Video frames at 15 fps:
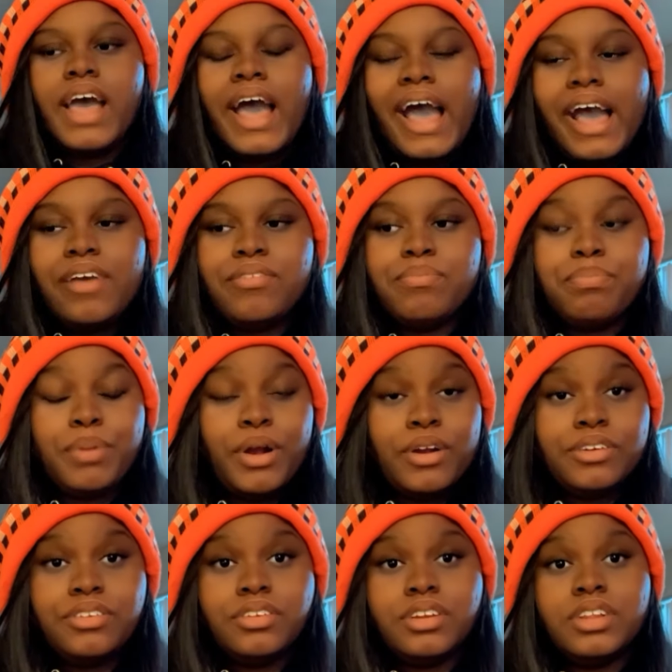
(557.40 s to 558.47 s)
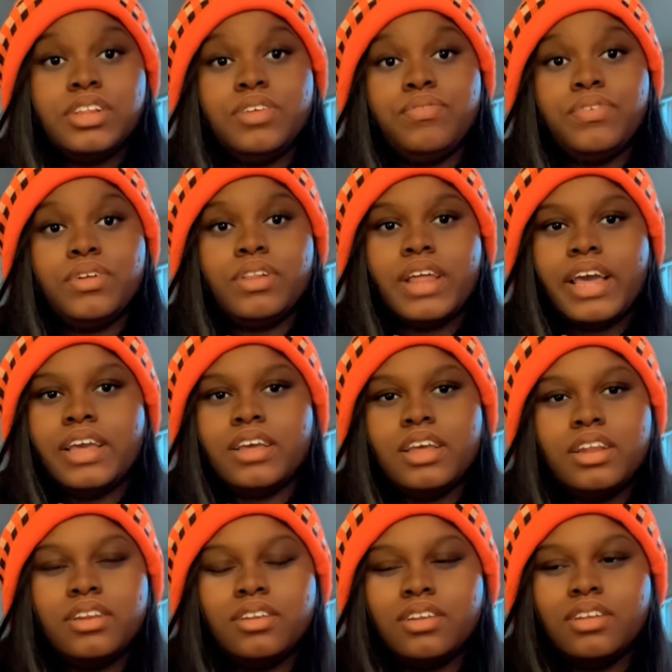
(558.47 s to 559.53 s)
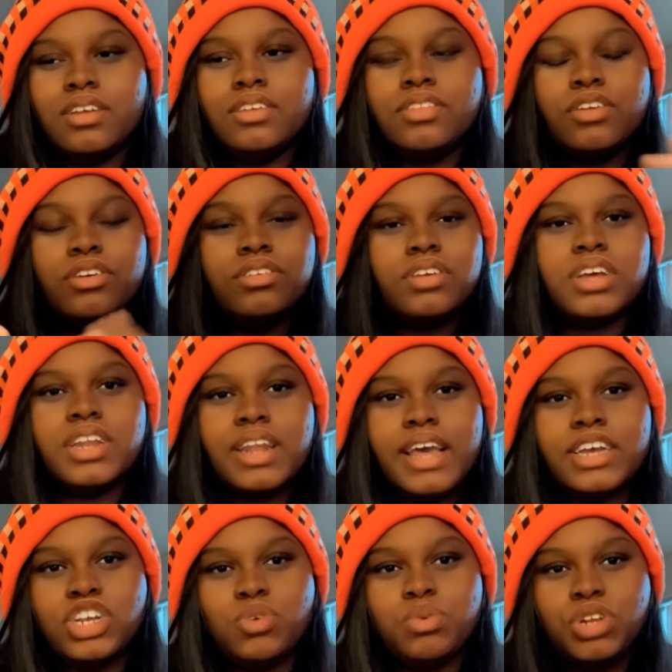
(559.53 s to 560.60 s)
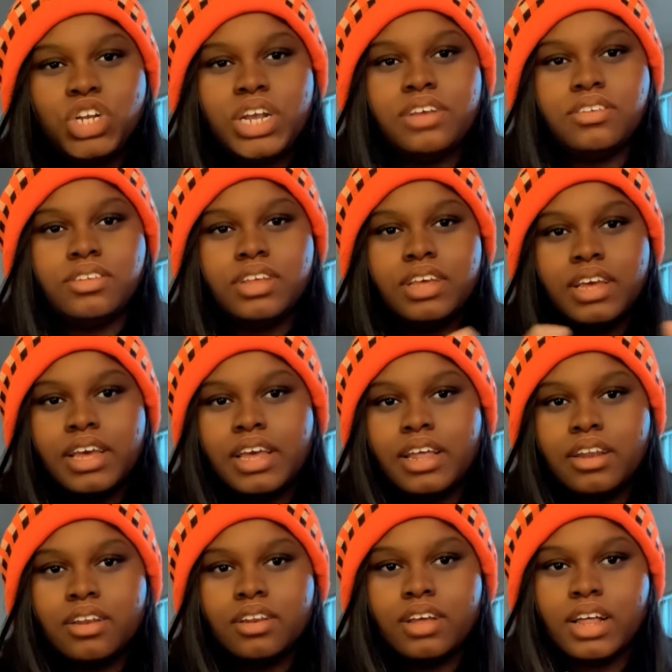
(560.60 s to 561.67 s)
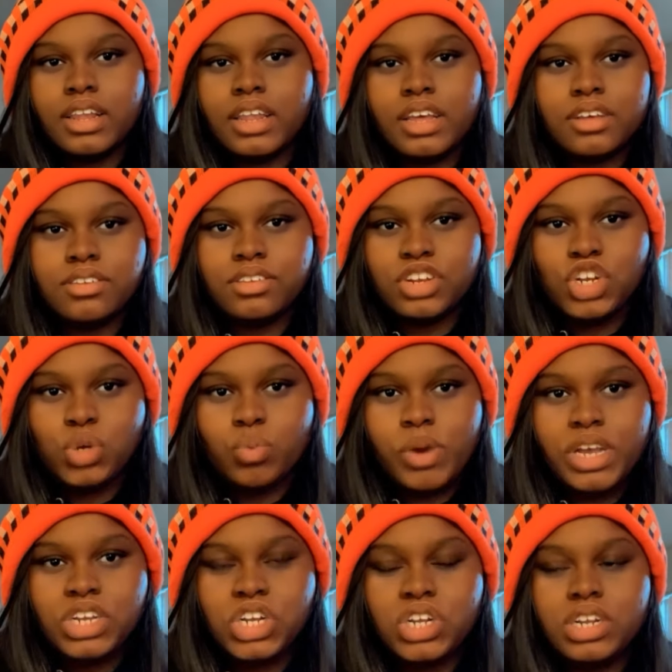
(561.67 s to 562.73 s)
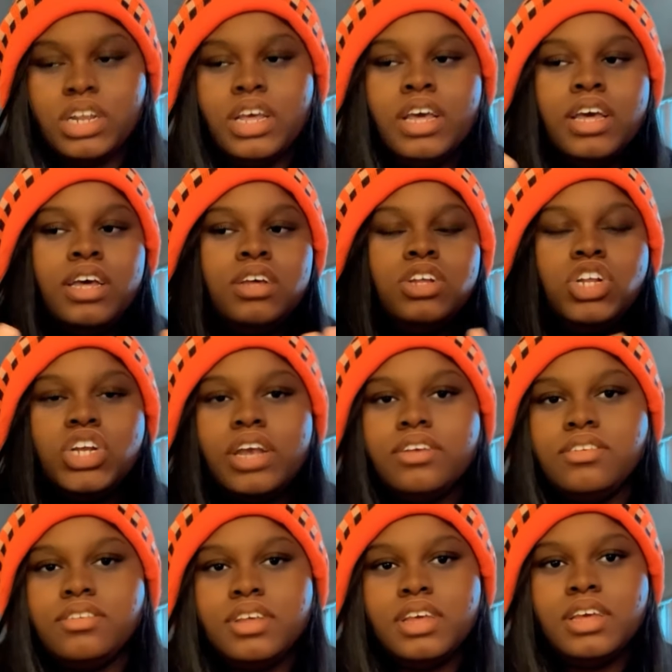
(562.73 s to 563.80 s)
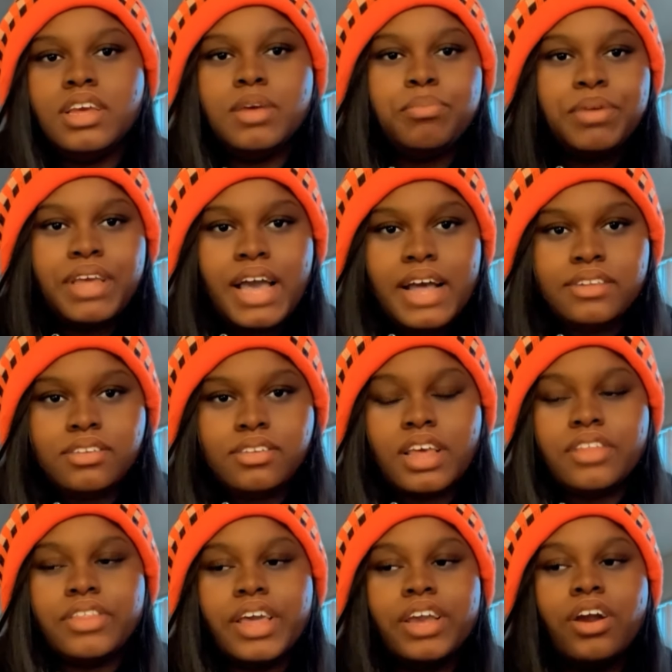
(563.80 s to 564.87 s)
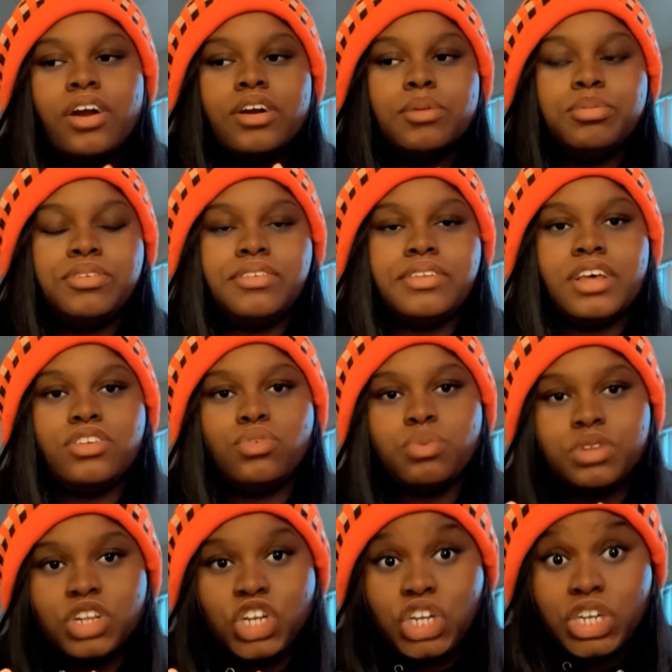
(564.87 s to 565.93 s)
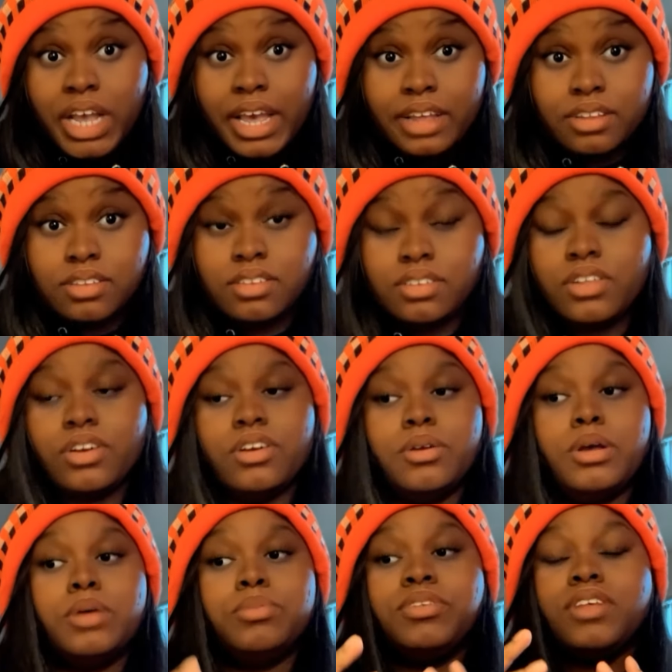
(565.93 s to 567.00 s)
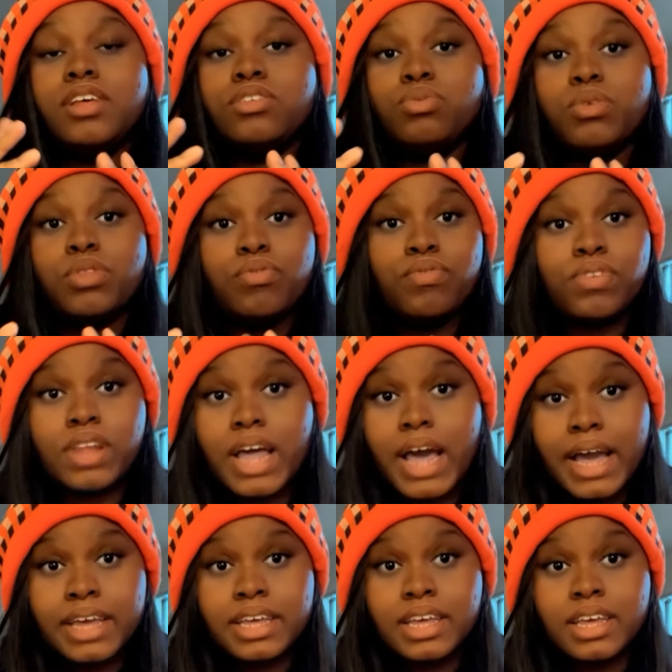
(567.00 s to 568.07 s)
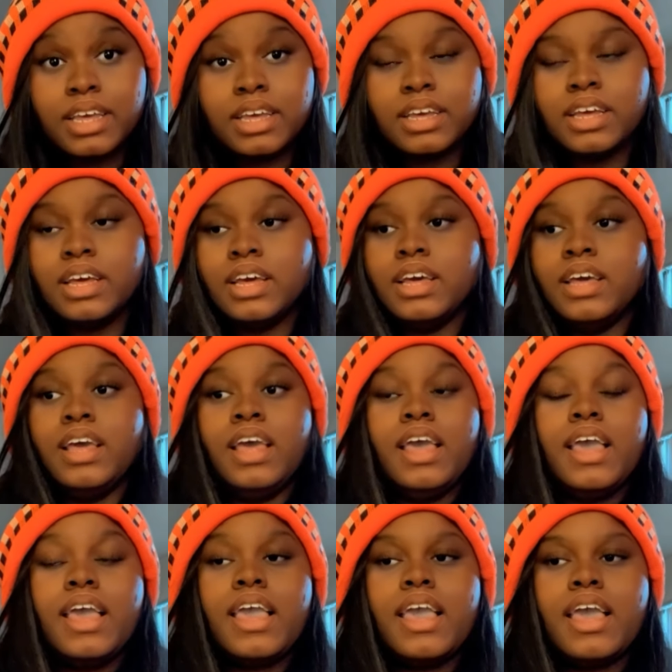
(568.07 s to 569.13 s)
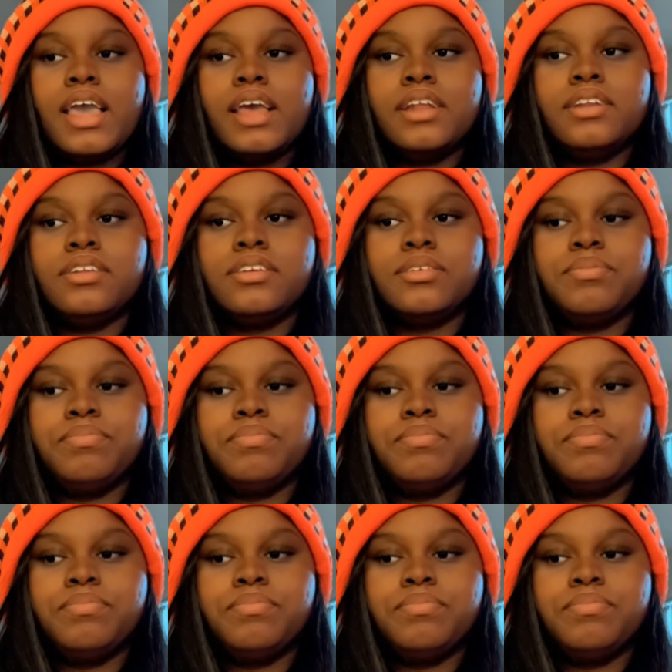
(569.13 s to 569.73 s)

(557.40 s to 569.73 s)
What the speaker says: I personally feel like there's a connection with Jay-Z and Aaliyah's situation. Jay-Z and Beyonce, they are obsessed with jets. They're obsessed with flying, and